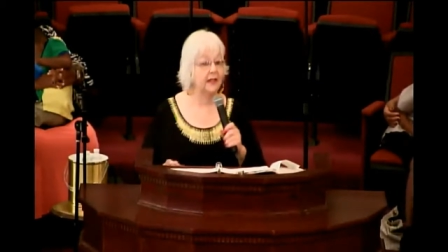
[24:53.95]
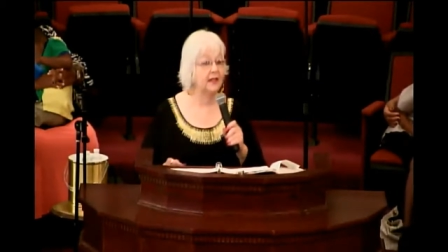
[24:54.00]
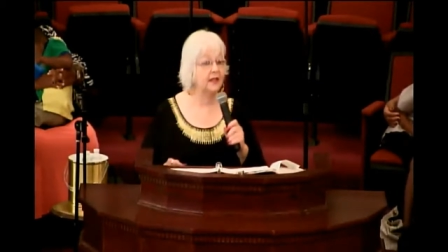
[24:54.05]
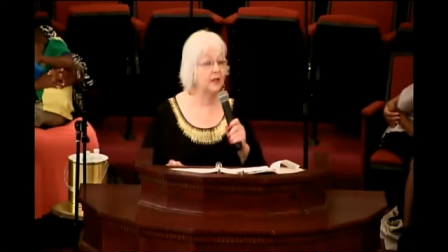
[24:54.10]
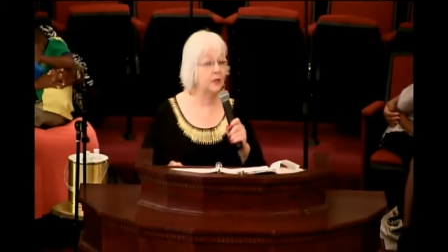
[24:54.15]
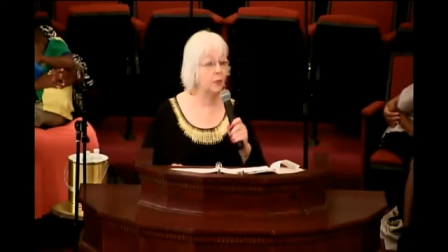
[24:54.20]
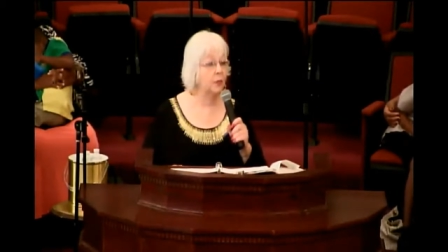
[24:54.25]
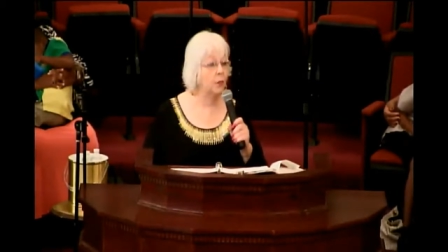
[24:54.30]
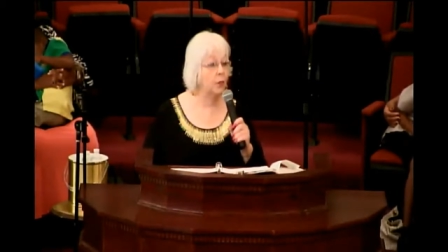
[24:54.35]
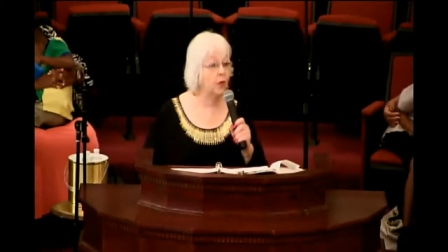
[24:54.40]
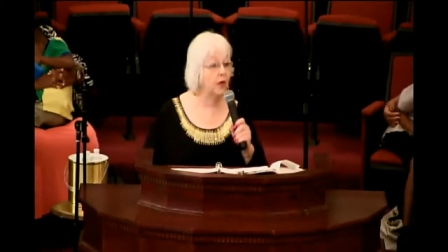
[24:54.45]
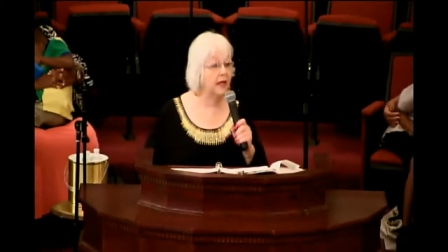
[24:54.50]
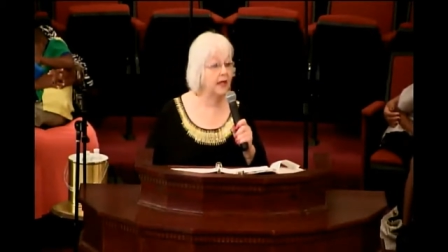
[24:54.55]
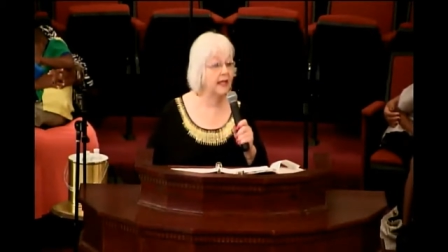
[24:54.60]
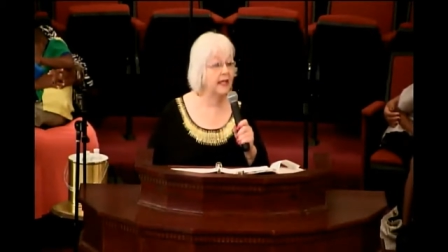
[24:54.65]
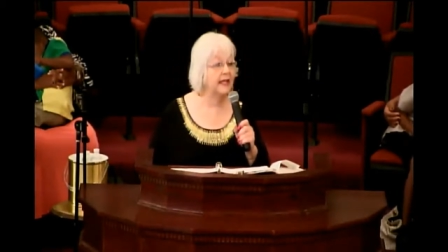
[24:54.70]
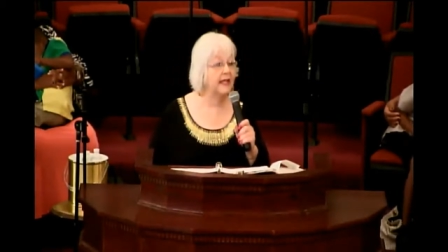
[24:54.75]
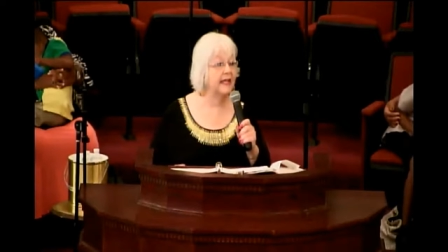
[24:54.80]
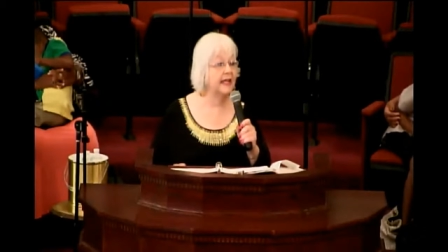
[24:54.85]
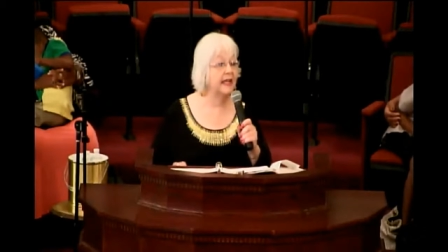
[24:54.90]
than what
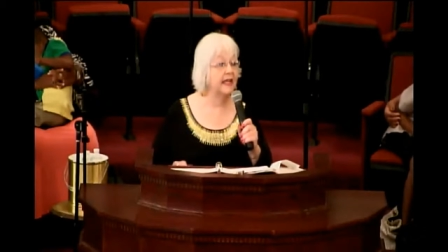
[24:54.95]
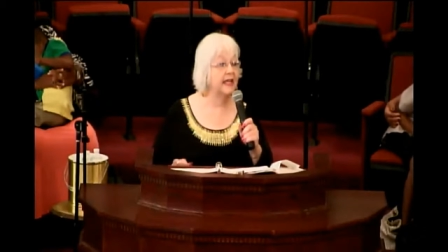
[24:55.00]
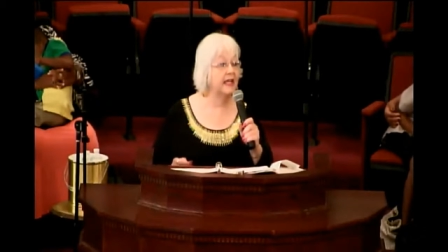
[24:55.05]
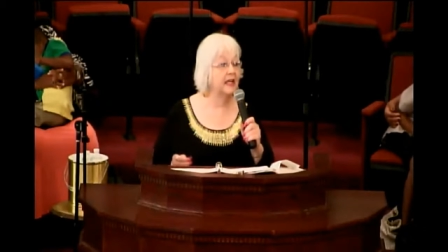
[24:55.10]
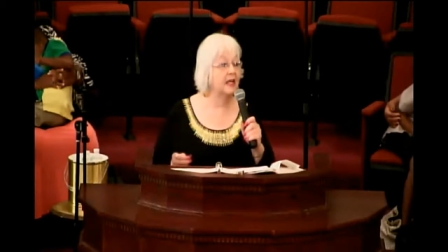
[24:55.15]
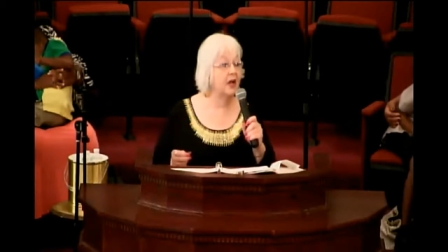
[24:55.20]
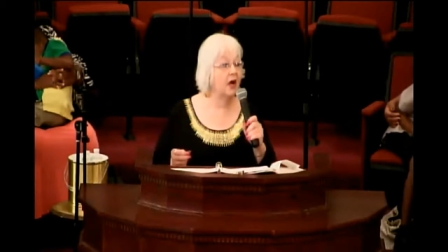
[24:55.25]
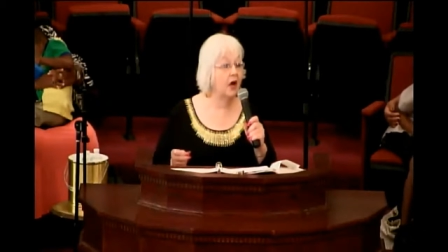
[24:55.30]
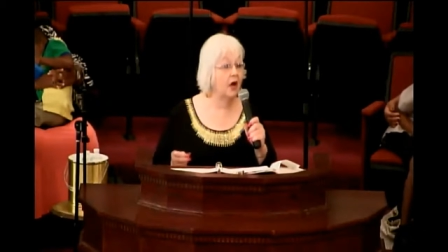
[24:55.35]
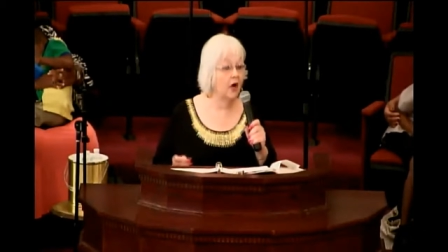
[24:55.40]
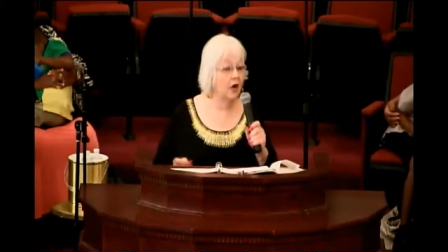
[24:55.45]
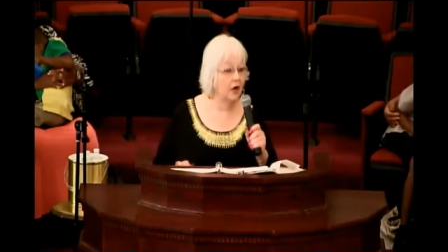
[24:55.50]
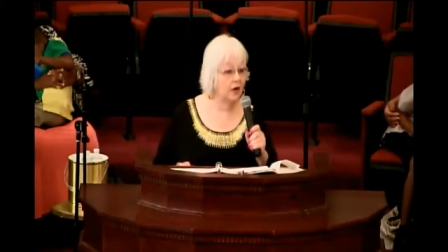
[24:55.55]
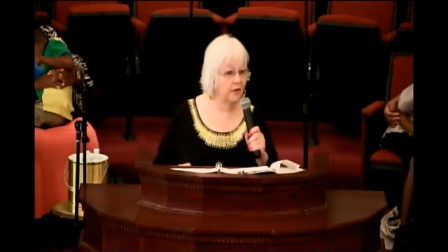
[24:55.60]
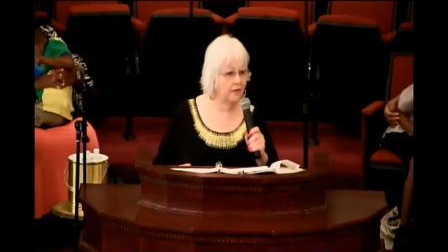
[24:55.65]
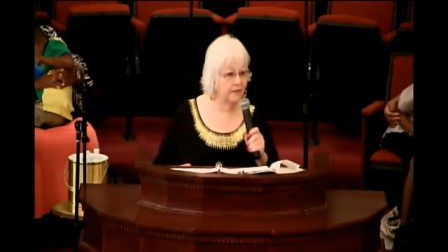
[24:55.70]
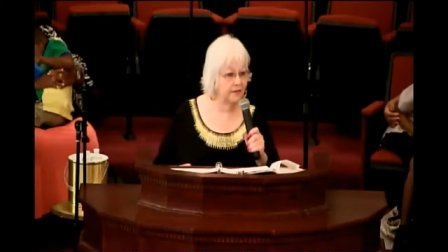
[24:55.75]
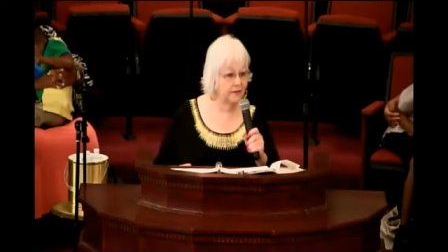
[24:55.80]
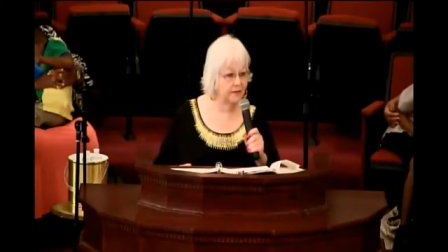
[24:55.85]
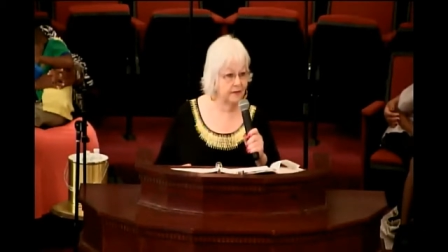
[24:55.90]
he can
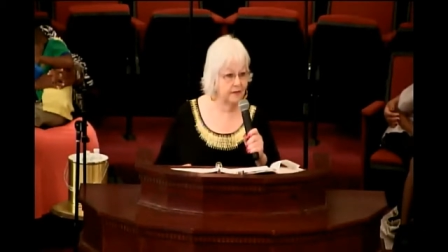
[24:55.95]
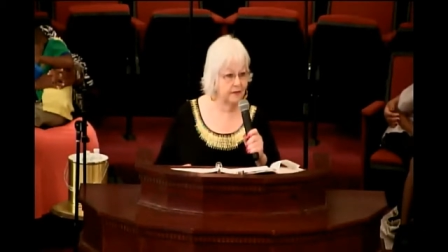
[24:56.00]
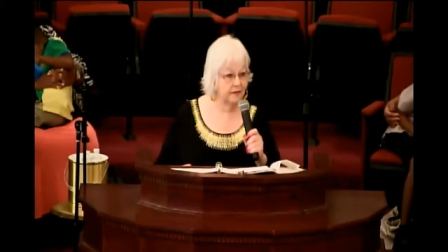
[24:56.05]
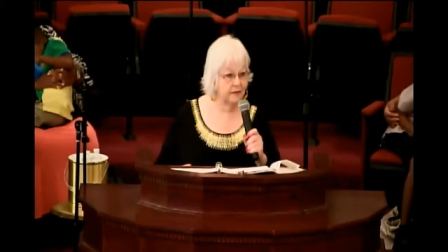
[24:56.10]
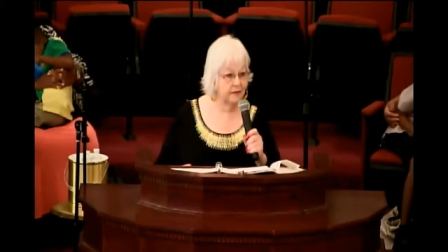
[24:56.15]
offer